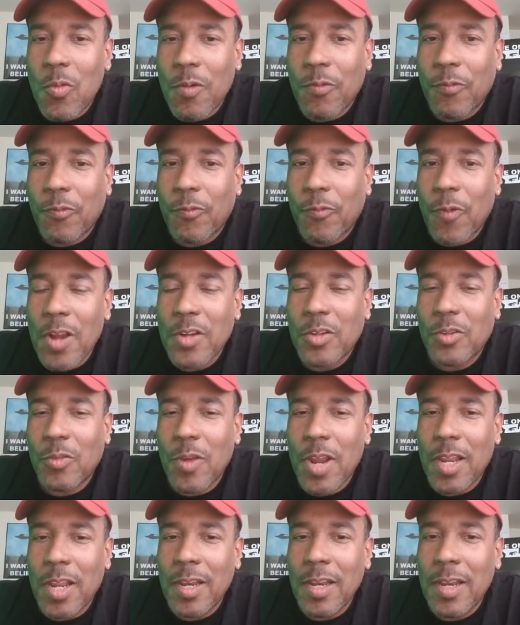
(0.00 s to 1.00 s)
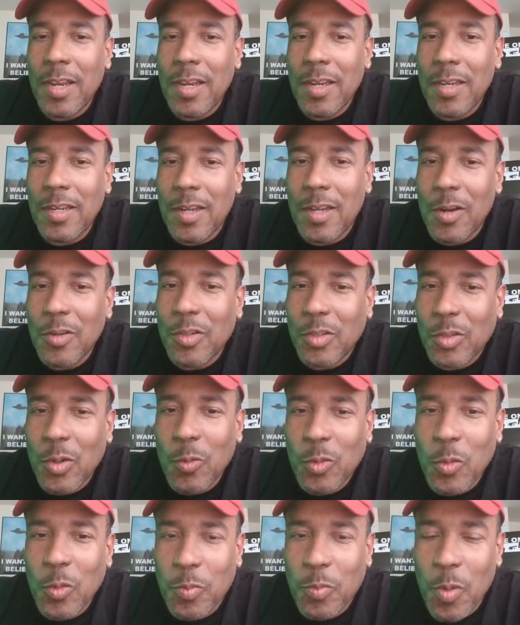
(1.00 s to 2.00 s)
or frustrate their
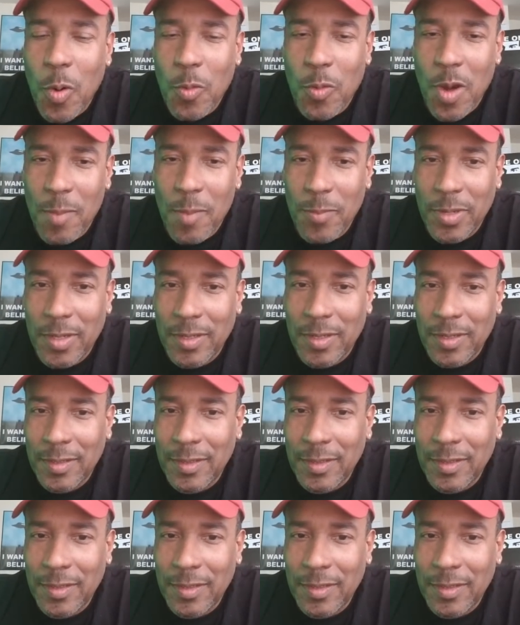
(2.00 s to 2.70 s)
social programming.